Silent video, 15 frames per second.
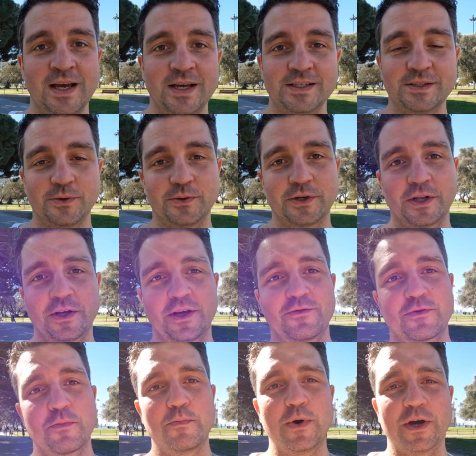So we're gonna have
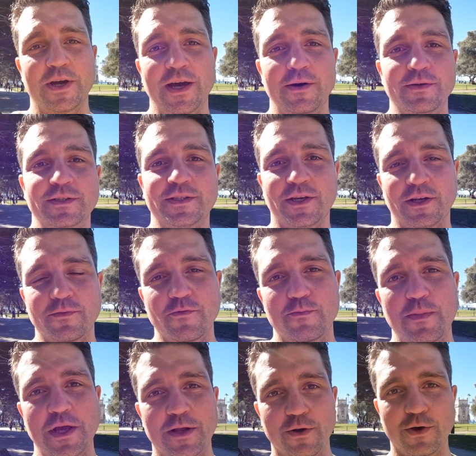to bug out. It's kind of a
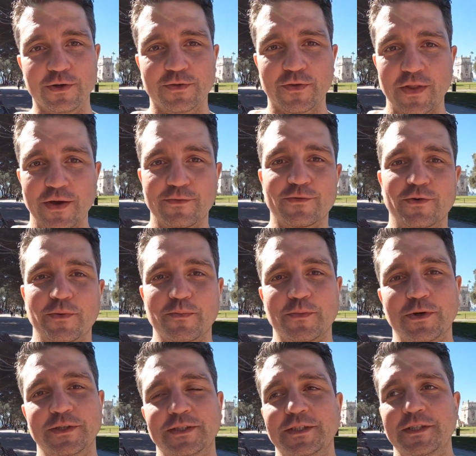big loss on that front,
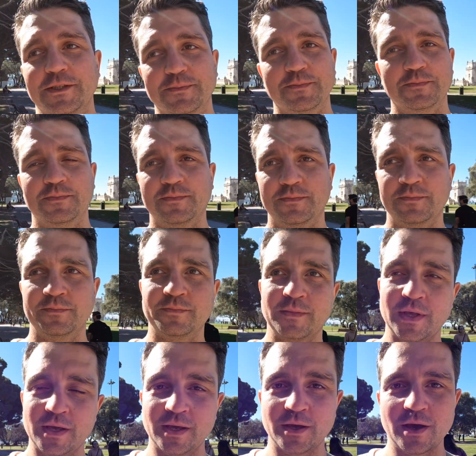but you know,
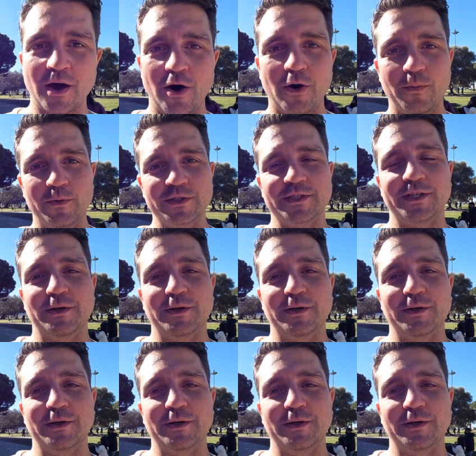onwards and